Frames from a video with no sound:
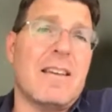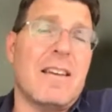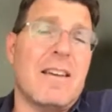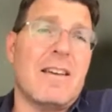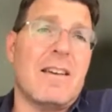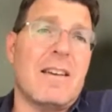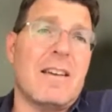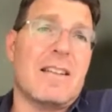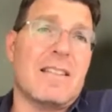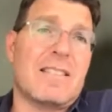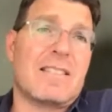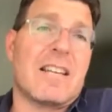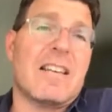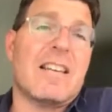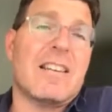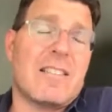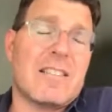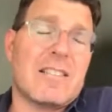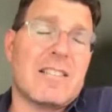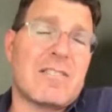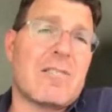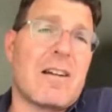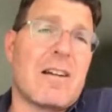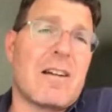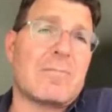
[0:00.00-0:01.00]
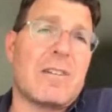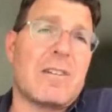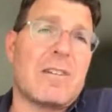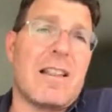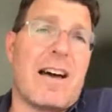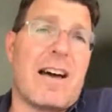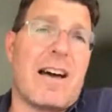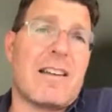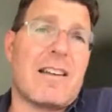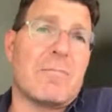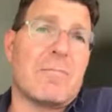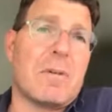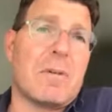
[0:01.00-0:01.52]
is going to disrupt a
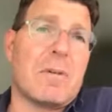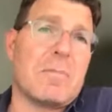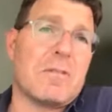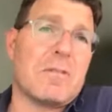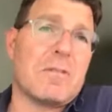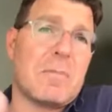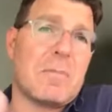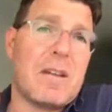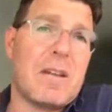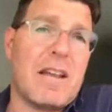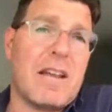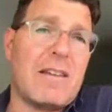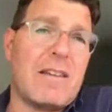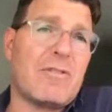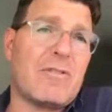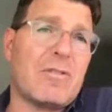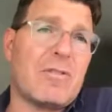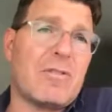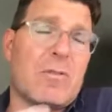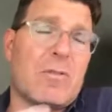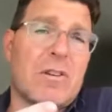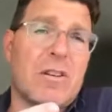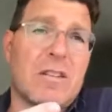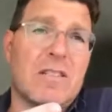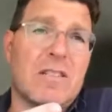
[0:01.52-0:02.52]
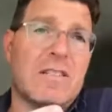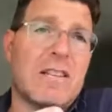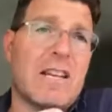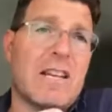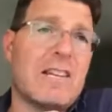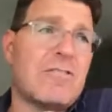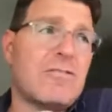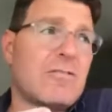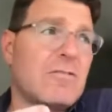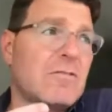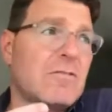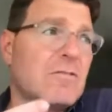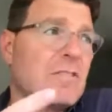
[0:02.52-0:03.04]
lot of people's behavior,
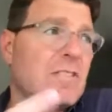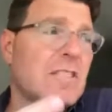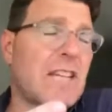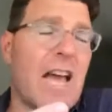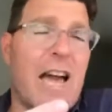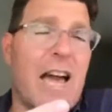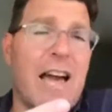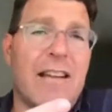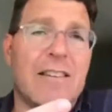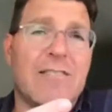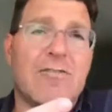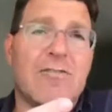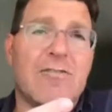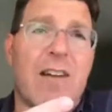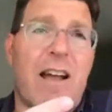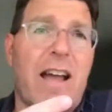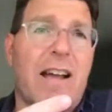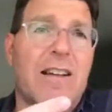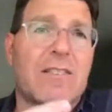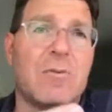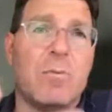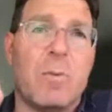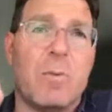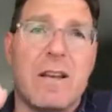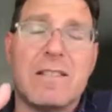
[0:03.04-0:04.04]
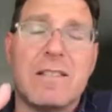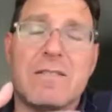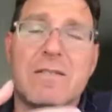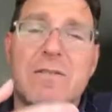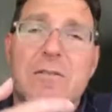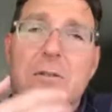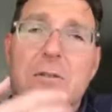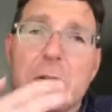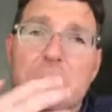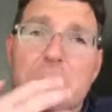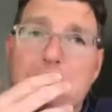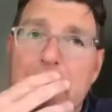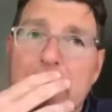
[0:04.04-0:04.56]
organizations, contracts, ways of
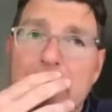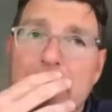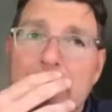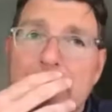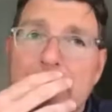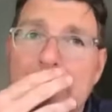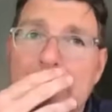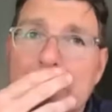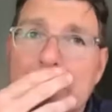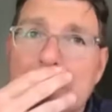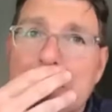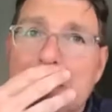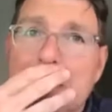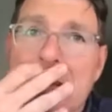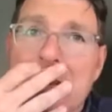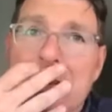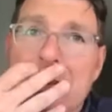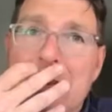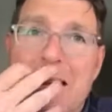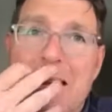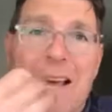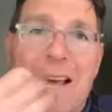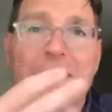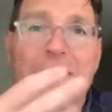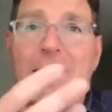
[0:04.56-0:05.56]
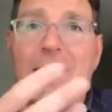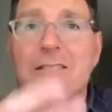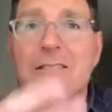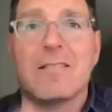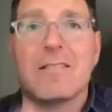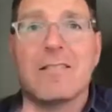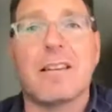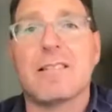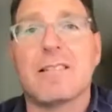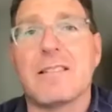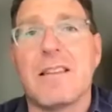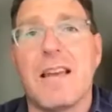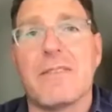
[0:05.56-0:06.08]
doing business, and you
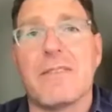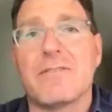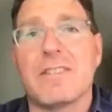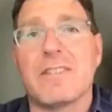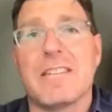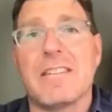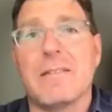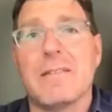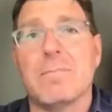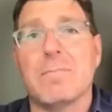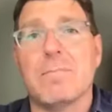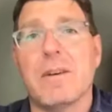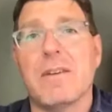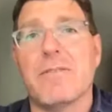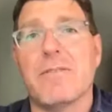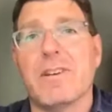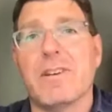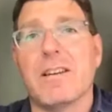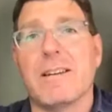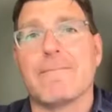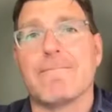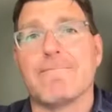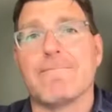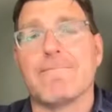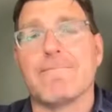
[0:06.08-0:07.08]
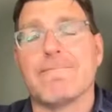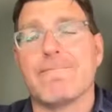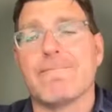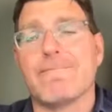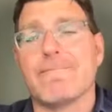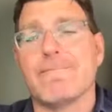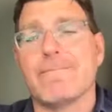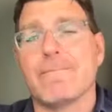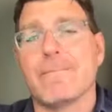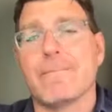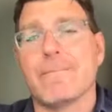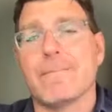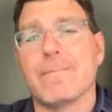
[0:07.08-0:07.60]
just have to keep pivoting.
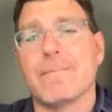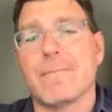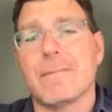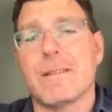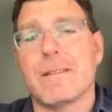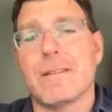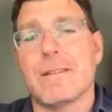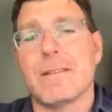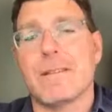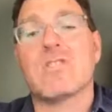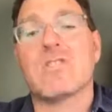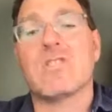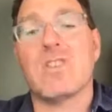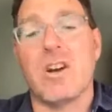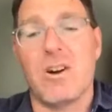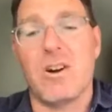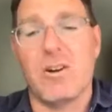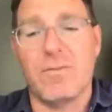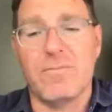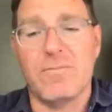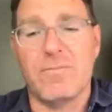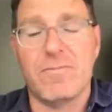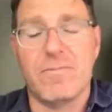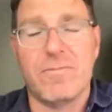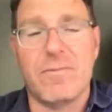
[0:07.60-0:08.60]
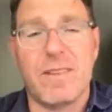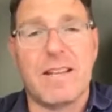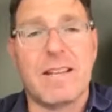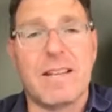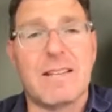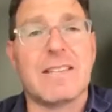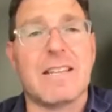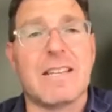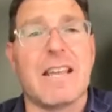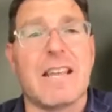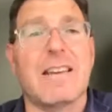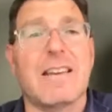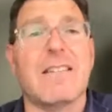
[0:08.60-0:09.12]
So that
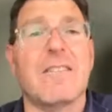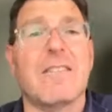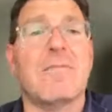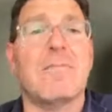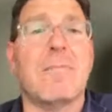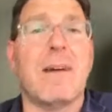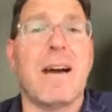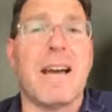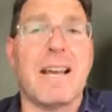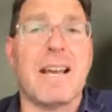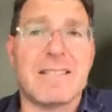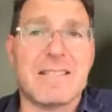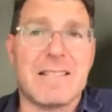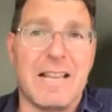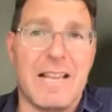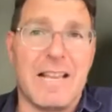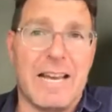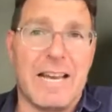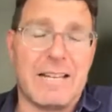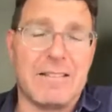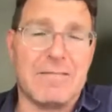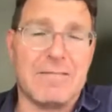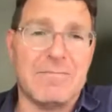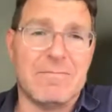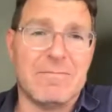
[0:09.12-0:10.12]
is the end of my slide.